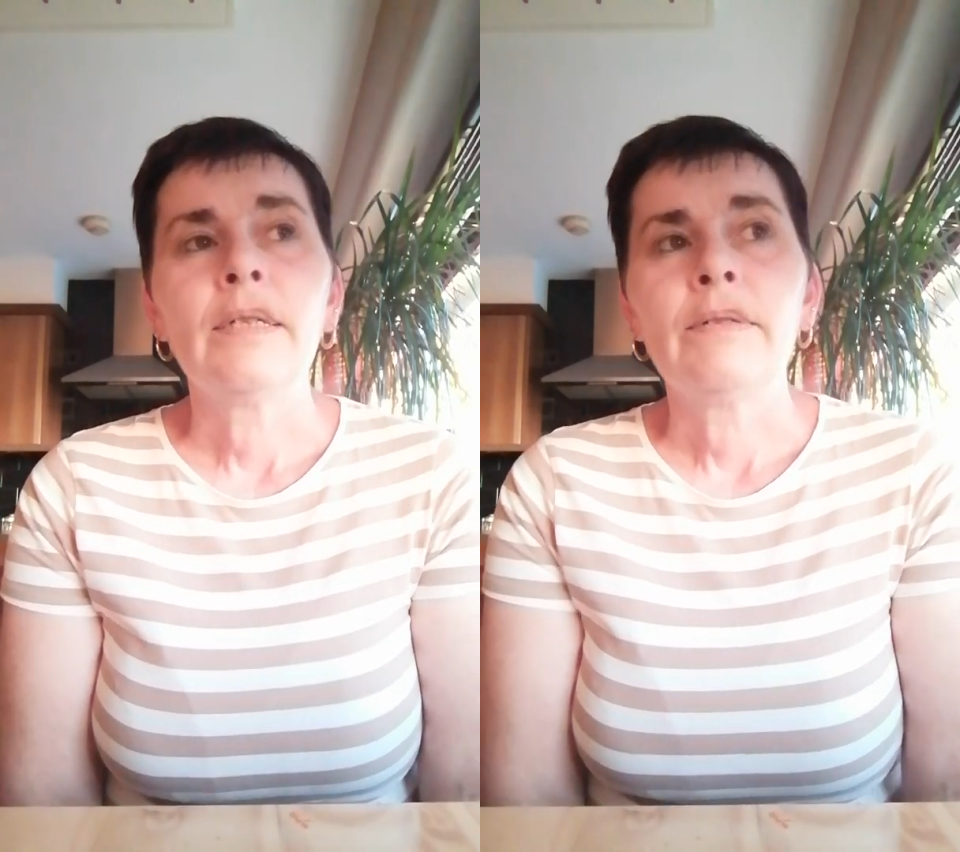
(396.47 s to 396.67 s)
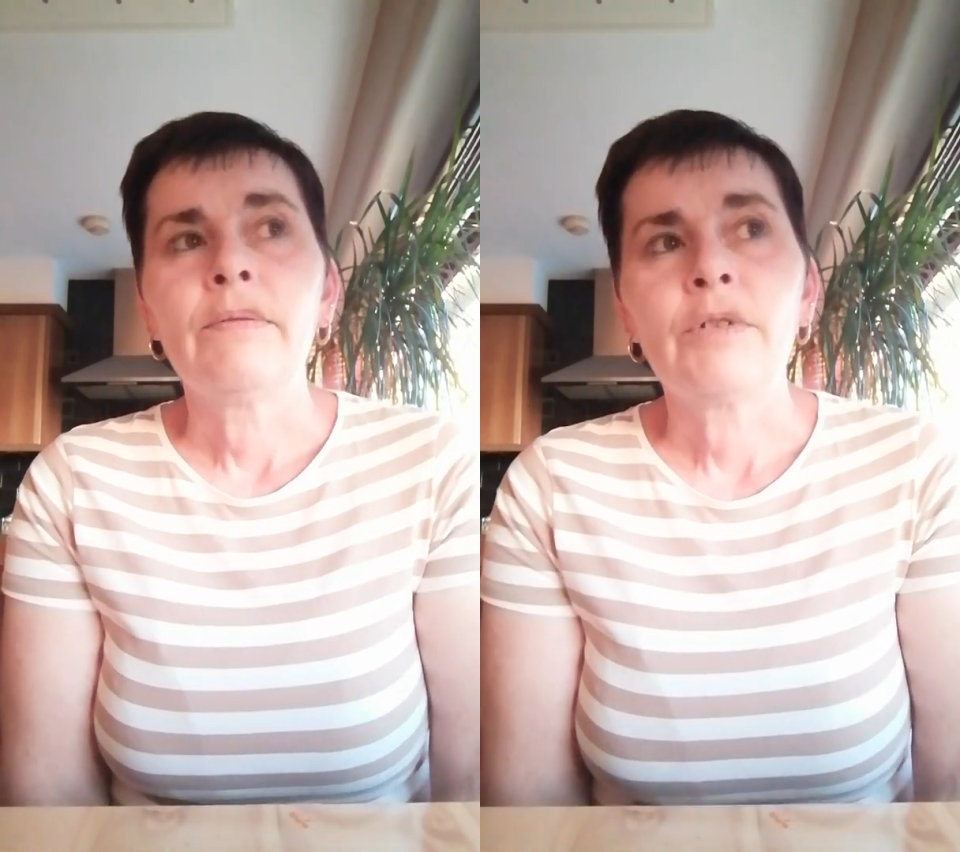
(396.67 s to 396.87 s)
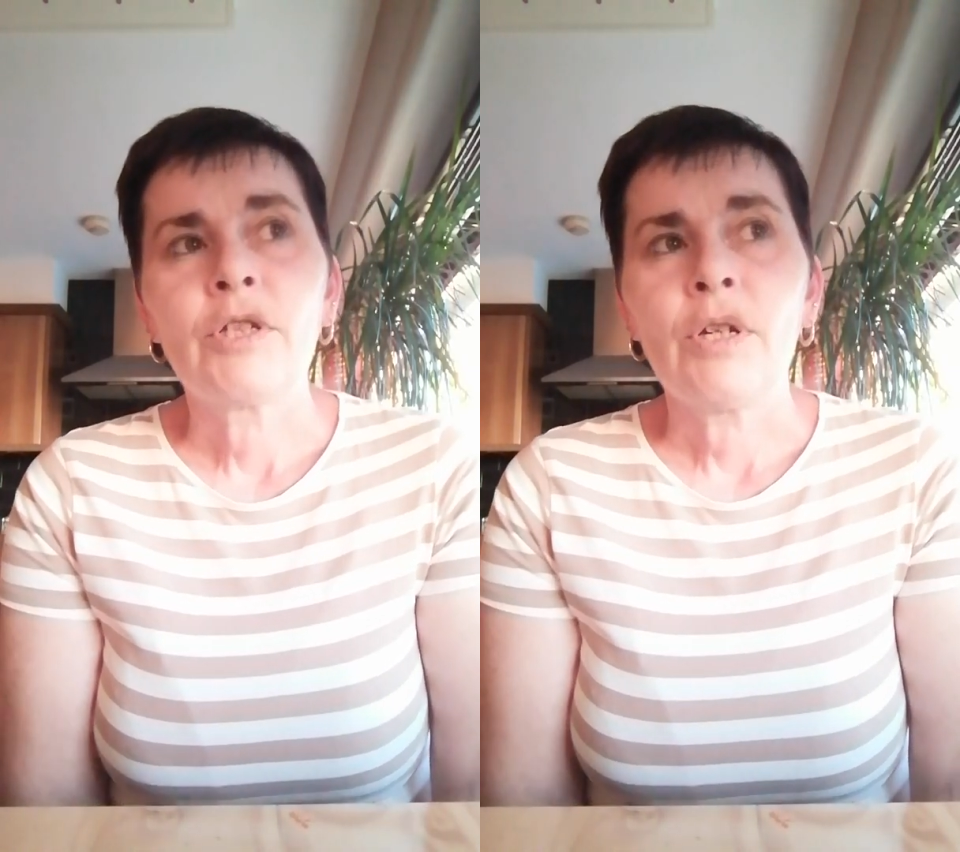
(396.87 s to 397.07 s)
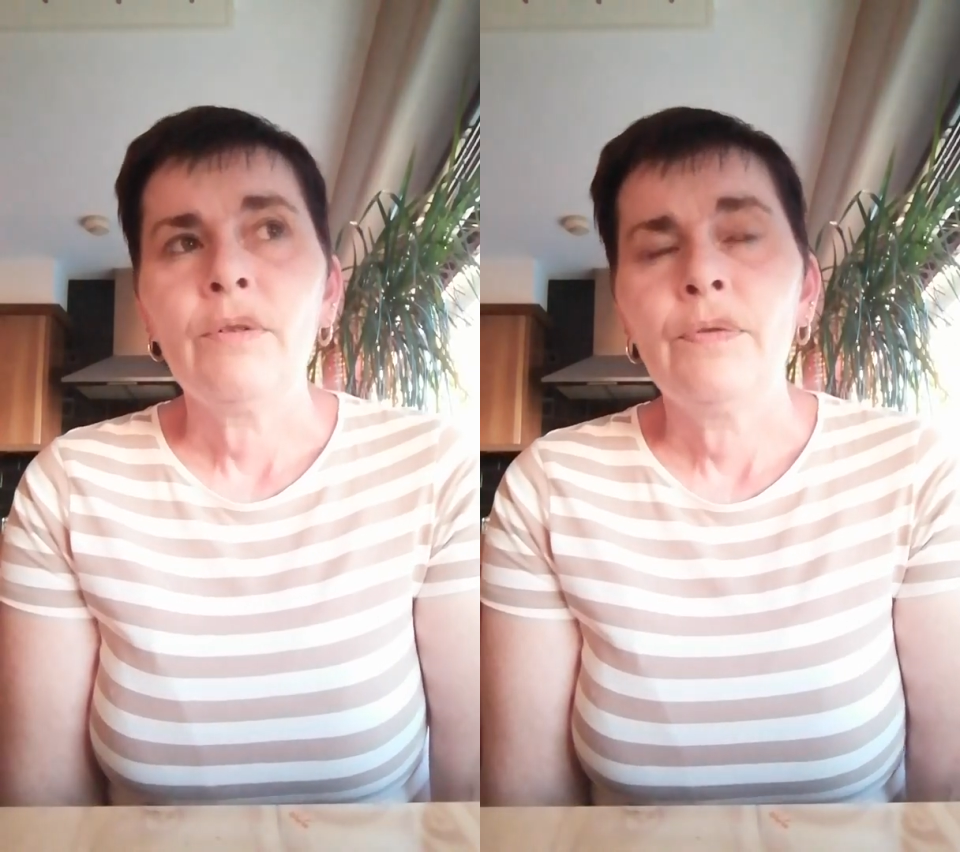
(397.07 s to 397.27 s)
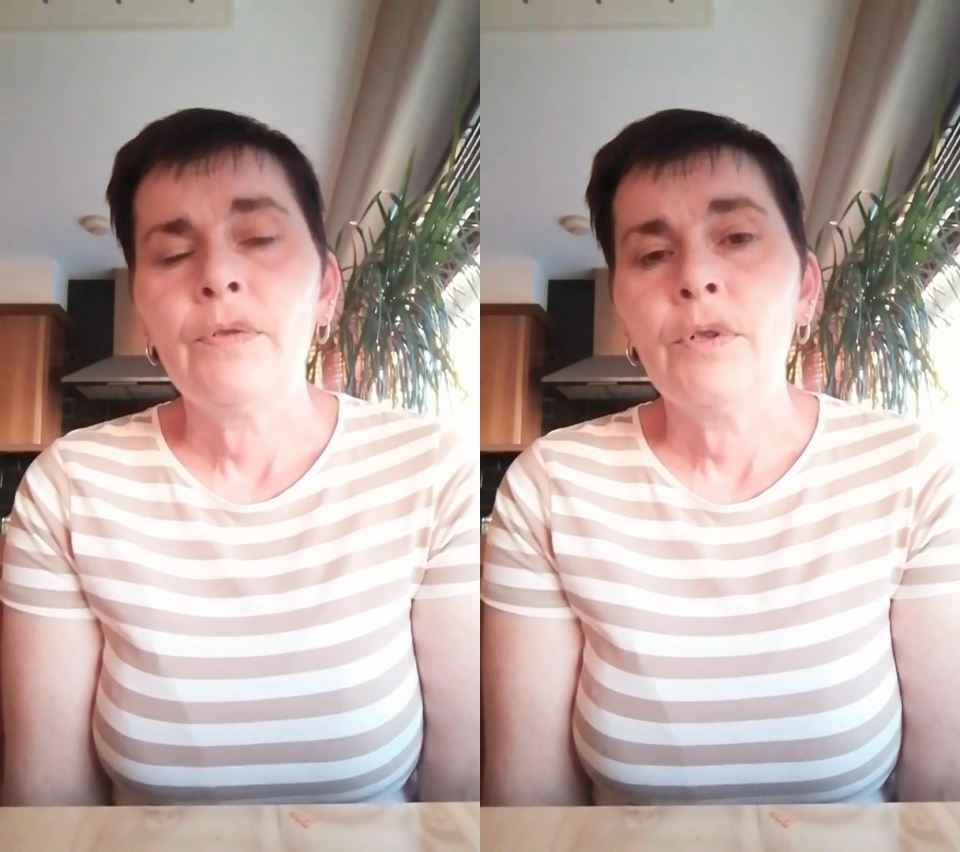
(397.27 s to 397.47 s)
and
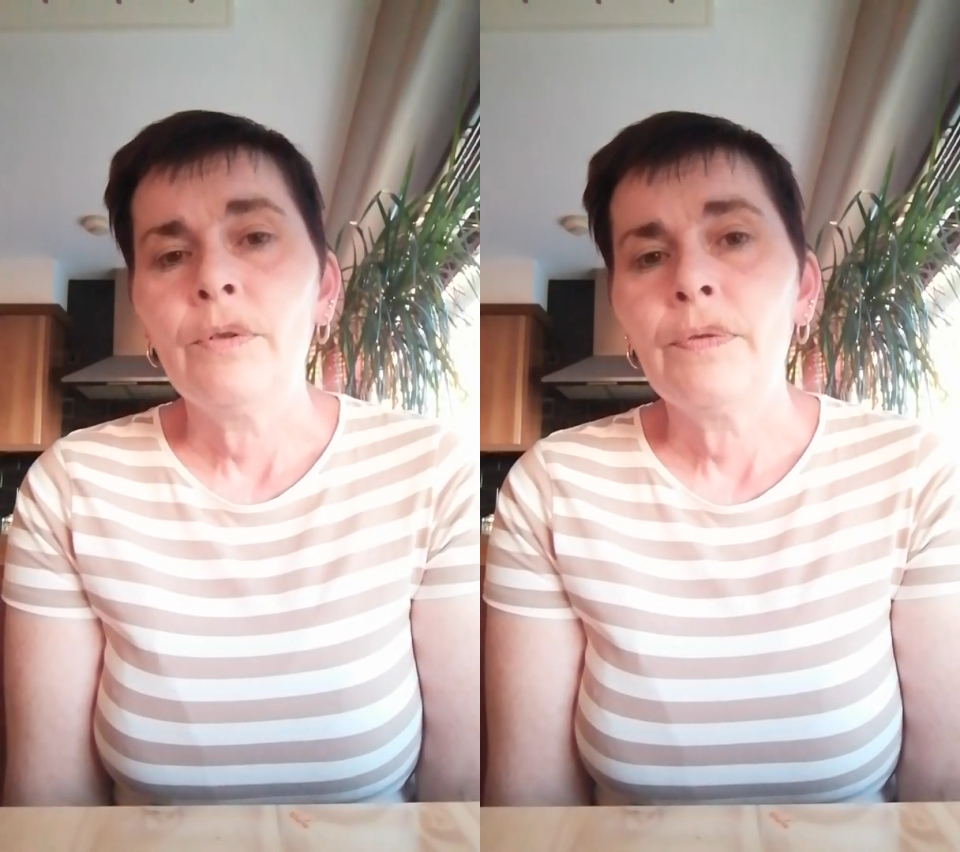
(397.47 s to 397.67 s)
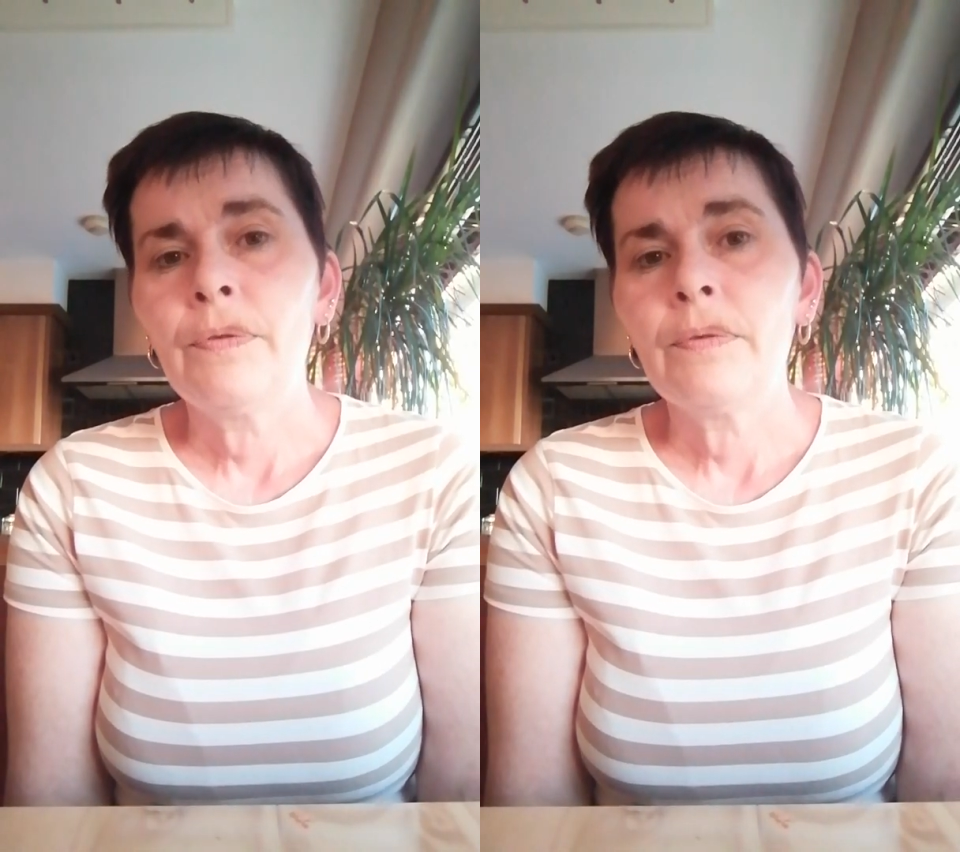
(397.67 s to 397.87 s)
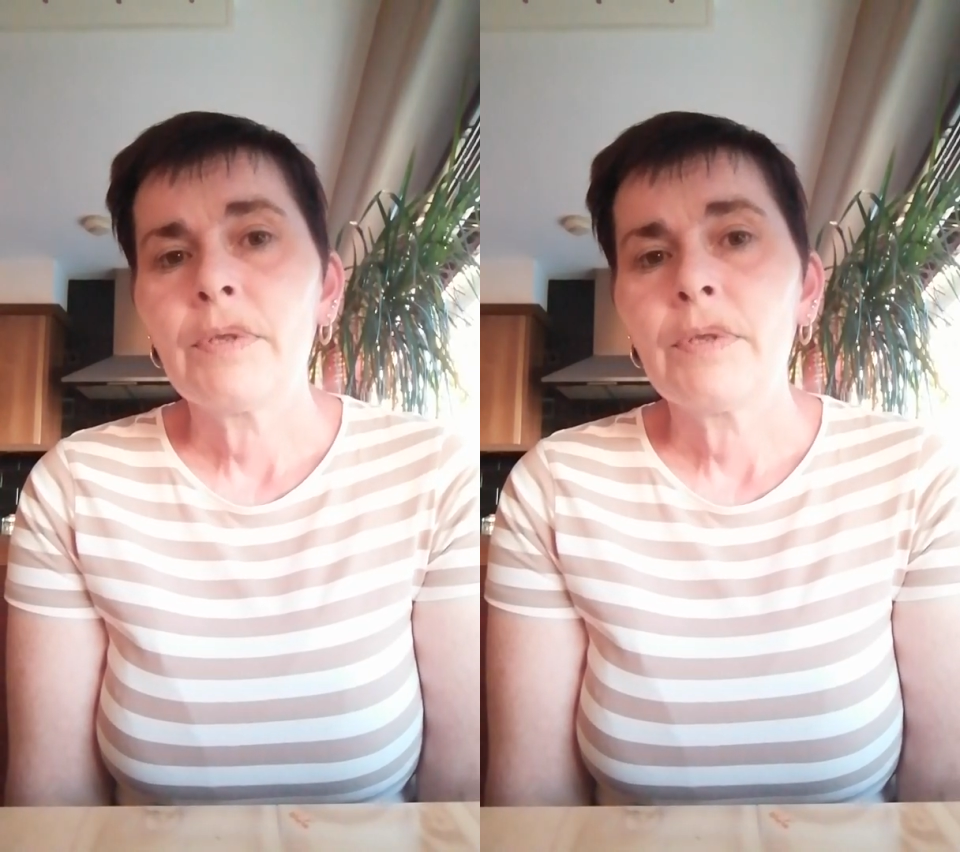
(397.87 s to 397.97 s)
so forth.